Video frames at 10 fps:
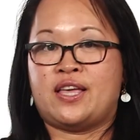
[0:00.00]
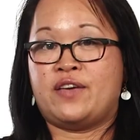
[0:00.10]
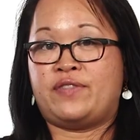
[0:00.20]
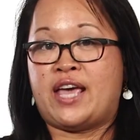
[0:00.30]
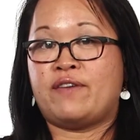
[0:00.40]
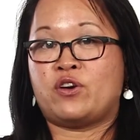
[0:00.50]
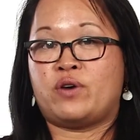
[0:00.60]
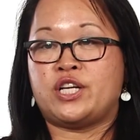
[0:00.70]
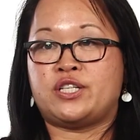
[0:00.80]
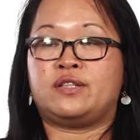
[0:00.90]
If they have a
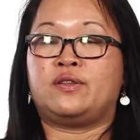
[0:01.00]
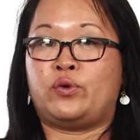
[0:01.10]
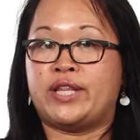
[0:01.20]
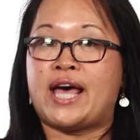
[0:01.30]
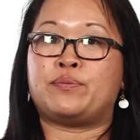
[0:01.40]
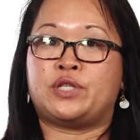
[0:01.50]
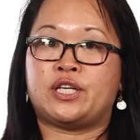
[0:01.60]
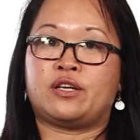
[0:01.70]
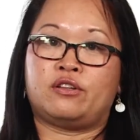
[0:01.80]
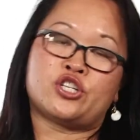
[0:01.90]
question, well, that
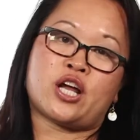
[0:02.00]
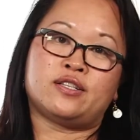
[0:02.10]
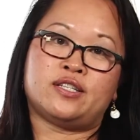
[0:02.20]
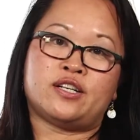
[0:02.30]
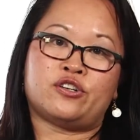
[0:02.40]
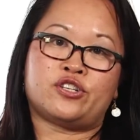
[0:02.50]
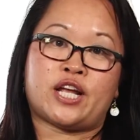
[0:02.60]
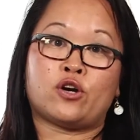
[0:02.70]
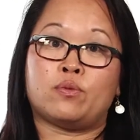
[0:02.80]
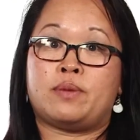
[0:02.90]
particular child didn't
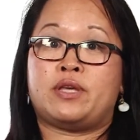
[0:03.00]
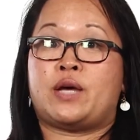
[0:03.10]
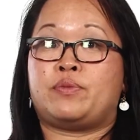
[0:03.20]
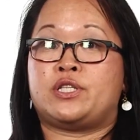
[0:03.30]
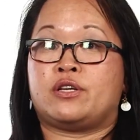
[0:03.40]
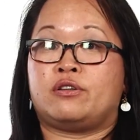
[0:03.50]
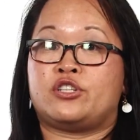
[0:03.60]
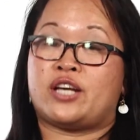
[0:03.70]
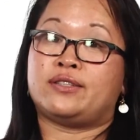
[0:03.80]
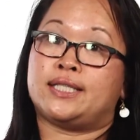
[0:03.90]
understand, or maybe that particular
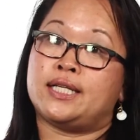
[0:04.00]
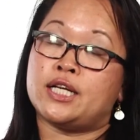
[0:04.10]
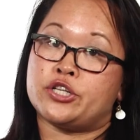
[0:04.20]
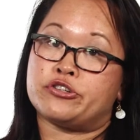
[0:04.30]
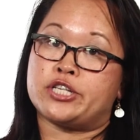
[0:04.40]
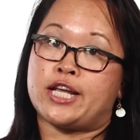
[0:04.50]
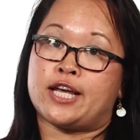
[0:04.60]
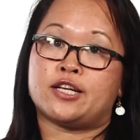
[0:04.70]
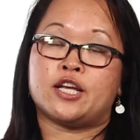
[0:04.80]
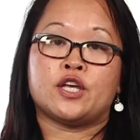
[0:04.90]
child did
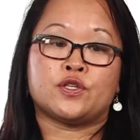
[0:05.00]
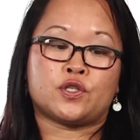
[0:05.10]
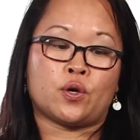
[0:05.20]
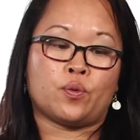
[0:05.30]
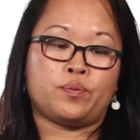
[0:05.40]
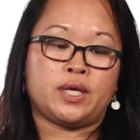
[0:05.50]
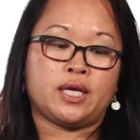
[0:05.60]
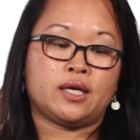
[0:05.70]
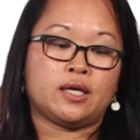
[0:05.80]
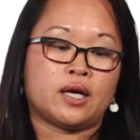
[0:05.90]
understand. So
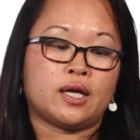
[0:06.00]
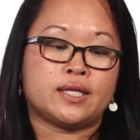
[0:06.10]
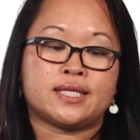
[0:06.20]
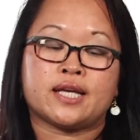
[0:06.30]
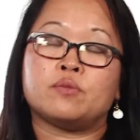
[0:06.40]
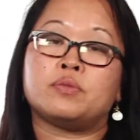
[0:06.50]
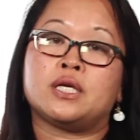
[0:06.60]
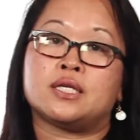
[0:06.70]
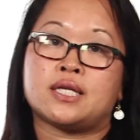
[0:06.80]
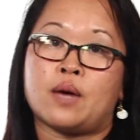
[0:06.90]
the second
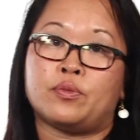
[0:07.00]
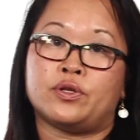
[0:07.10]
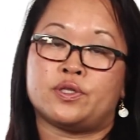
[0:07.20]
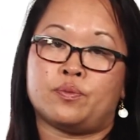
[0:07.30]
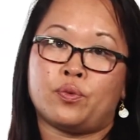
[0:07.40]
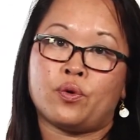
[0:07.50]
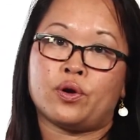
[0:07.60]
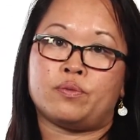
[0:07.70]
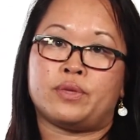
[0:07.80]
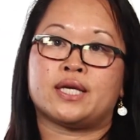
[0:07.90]
P in TAPL is
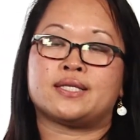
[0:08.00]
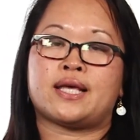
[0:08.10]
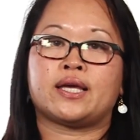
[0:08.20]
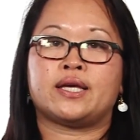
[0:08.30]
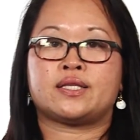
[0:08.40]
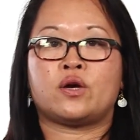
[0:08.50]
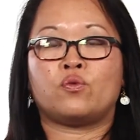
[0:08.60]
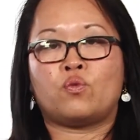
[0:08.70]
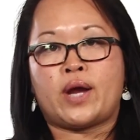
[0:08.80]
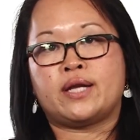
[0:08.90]
important because that gets a
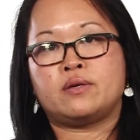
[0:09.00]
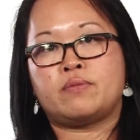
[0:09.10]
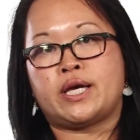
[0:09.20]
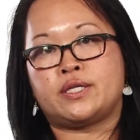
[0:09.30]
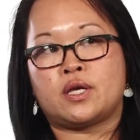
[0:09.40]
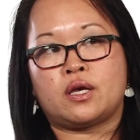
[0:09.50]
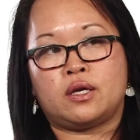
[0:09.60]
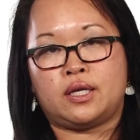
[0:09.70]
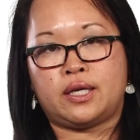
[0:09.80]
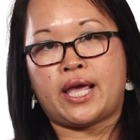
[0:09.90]
randomized
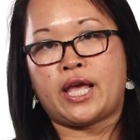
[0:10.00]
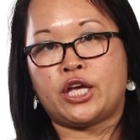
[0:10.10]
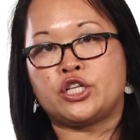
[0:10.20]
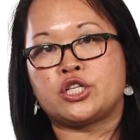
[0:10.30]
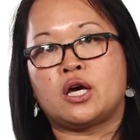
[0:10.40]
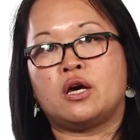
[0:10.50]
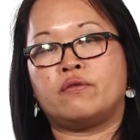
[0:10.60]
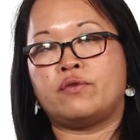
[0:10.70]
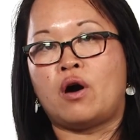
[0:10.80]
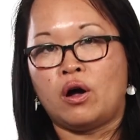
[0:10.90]
gauge of
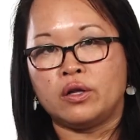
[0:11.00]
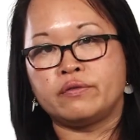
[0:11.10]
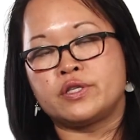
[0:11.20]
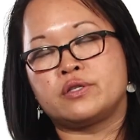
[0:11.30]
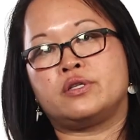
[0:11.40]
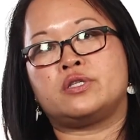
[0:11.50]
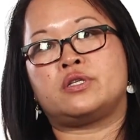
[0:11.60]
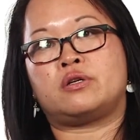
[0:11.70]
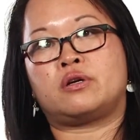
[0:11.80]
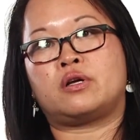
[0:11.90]
all of the students
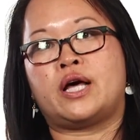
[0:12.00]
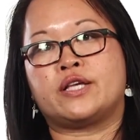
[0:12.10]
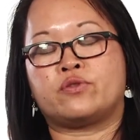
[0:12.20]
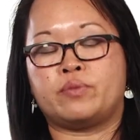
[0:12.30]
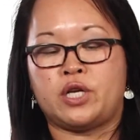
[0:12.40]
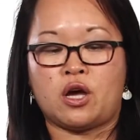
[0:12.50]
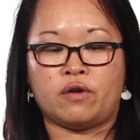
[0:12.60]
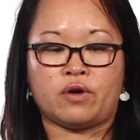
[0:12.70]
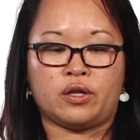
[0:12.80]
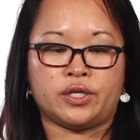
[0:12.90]
in your class from a
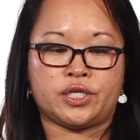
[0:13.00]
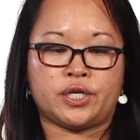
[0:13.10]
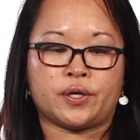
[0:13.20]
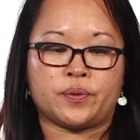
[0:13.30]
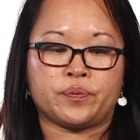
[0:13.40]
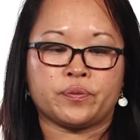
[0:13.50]
non-volunteer.